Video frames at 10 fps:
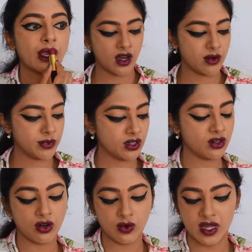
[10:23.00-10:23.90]
I'm gonna
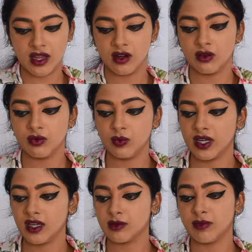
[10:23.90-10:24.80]
go in
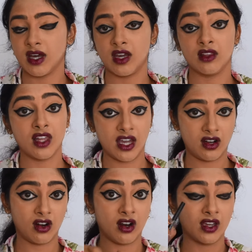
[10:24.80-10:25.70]
with my
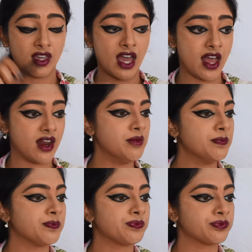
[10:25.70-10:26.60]
liner
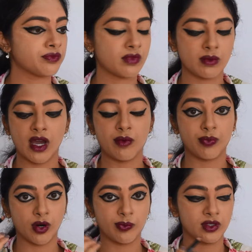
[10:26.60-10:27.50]
again, my
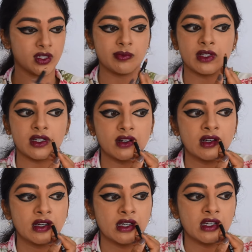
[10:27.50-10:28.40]
purple lip
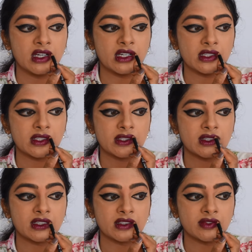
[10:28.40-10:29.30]
liner, and just
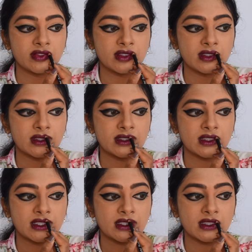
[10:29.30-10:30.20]
sort of
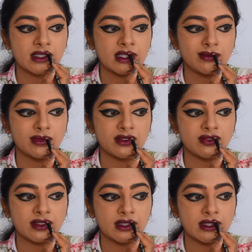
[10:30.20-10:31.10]
keep
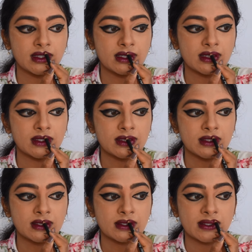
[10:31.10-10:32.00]
defining the
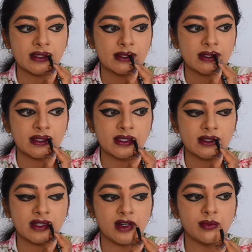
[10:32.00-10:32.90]
edges so
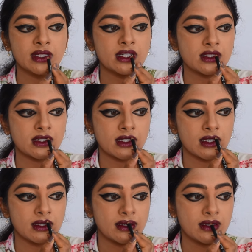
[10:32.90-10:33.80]
it all blends
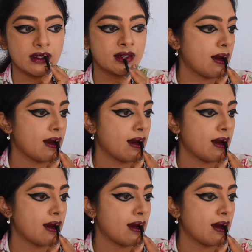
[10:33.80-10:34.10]
together.